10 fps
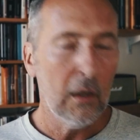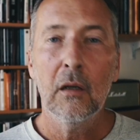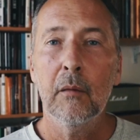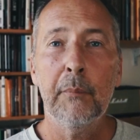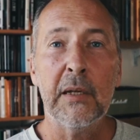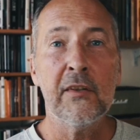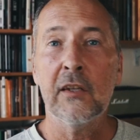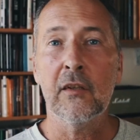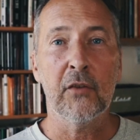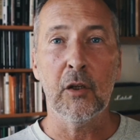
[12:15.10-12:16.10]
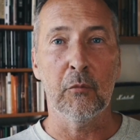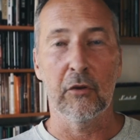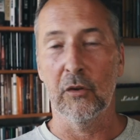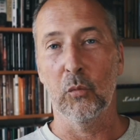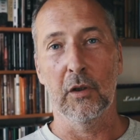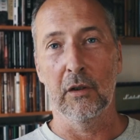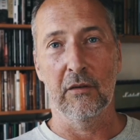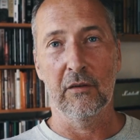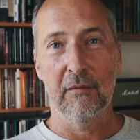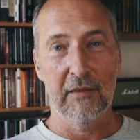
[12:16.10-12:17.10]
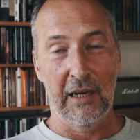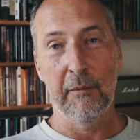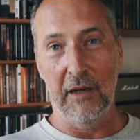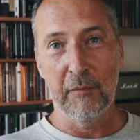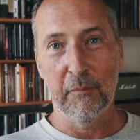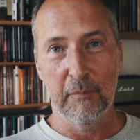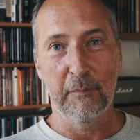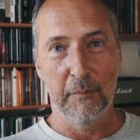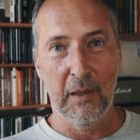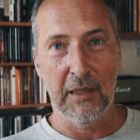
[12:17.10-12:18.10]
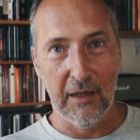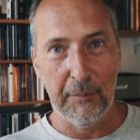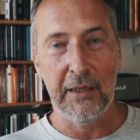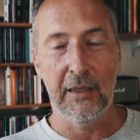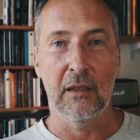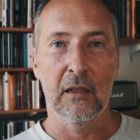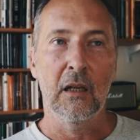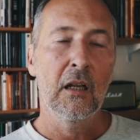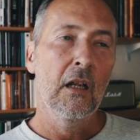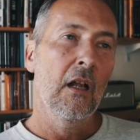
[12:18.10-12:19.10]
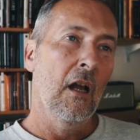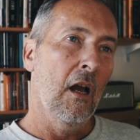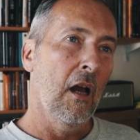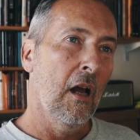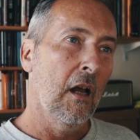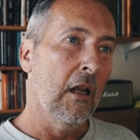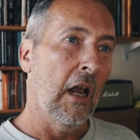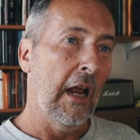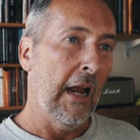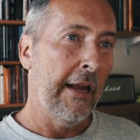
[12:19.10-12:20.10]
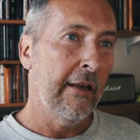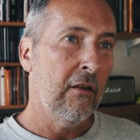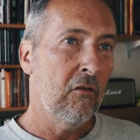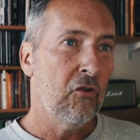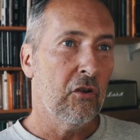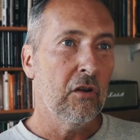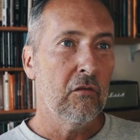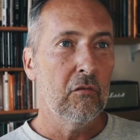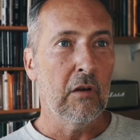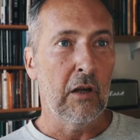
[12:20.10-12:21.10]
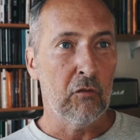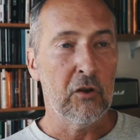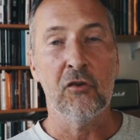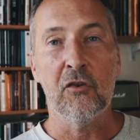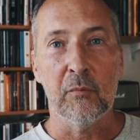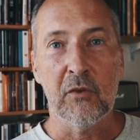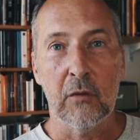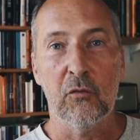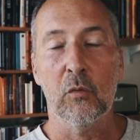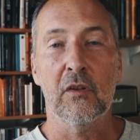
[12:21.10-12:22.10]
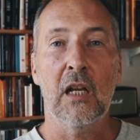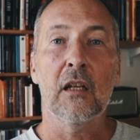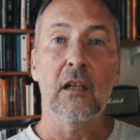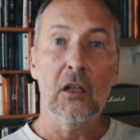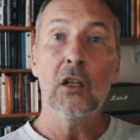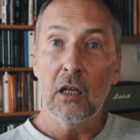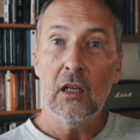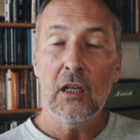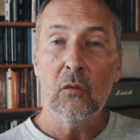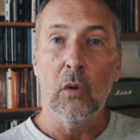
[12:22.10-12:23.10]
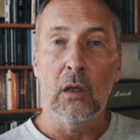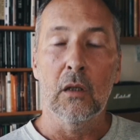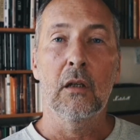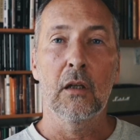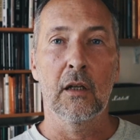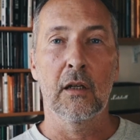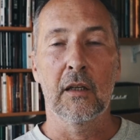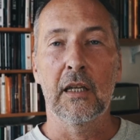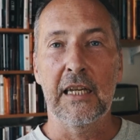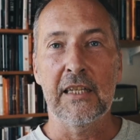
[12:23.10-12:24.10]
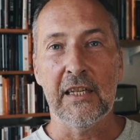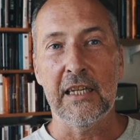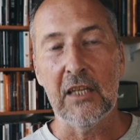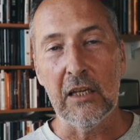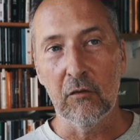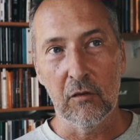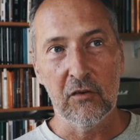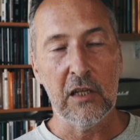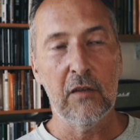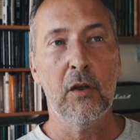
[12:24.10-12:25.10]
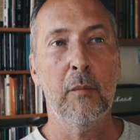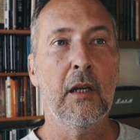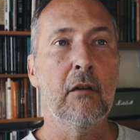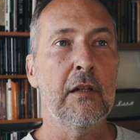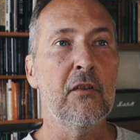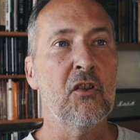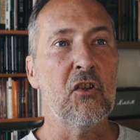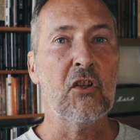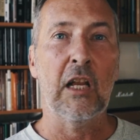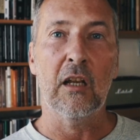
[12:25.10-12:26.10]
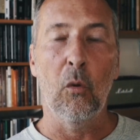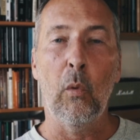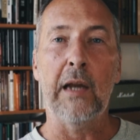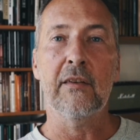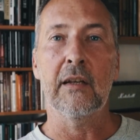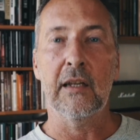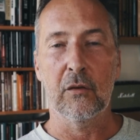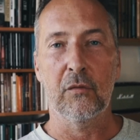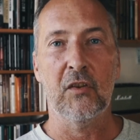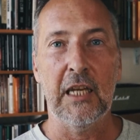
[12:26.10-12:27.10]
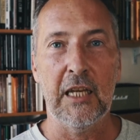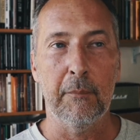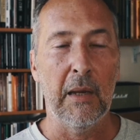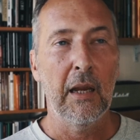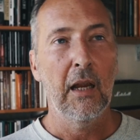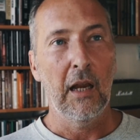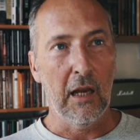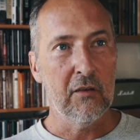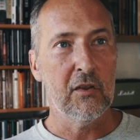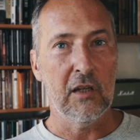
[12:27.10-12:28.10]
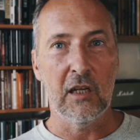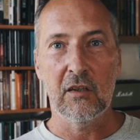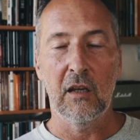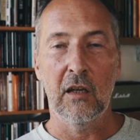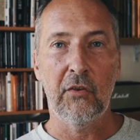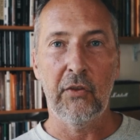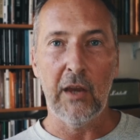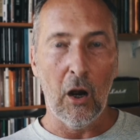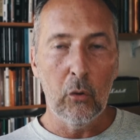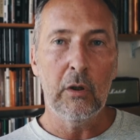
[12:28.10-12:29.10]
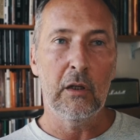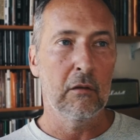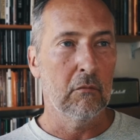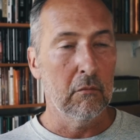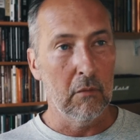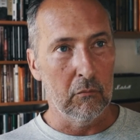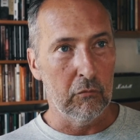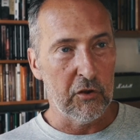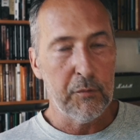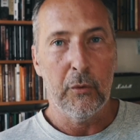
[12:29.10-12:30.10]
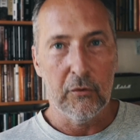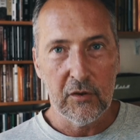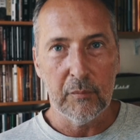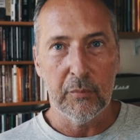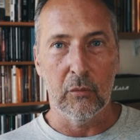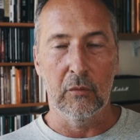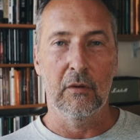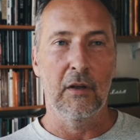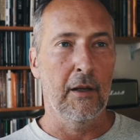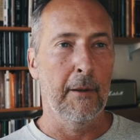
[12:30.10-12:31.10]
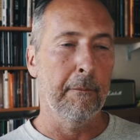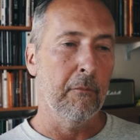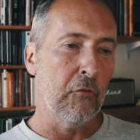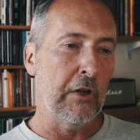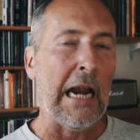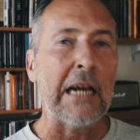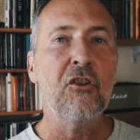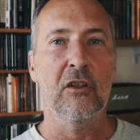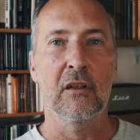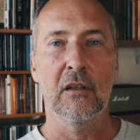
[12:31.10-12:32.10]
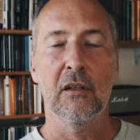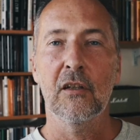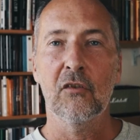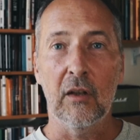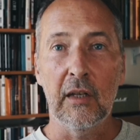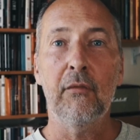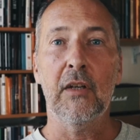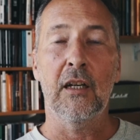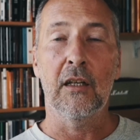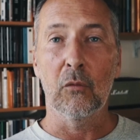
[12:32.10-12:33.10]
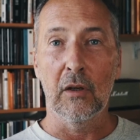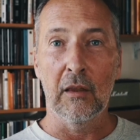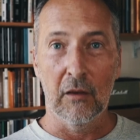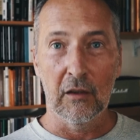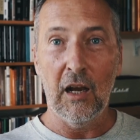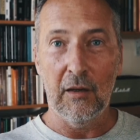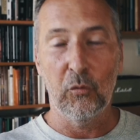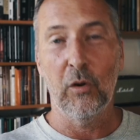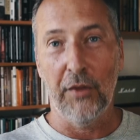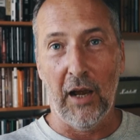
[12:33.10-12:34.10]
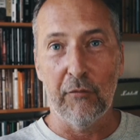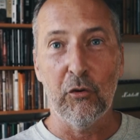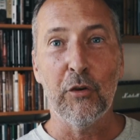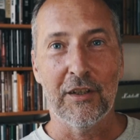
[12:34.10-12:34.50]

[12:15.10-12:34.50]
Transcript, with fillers: best sense of humor in the world, in, in my opinion. Uh, and as Russians themselves will tell you, you're going to need one. Uh, it's, it's, it, the sense of humor here isn't just like a way to let off steam. It's, it's, it's the only uh, responsible um, reaction to living in, a, in the kind of world that I've already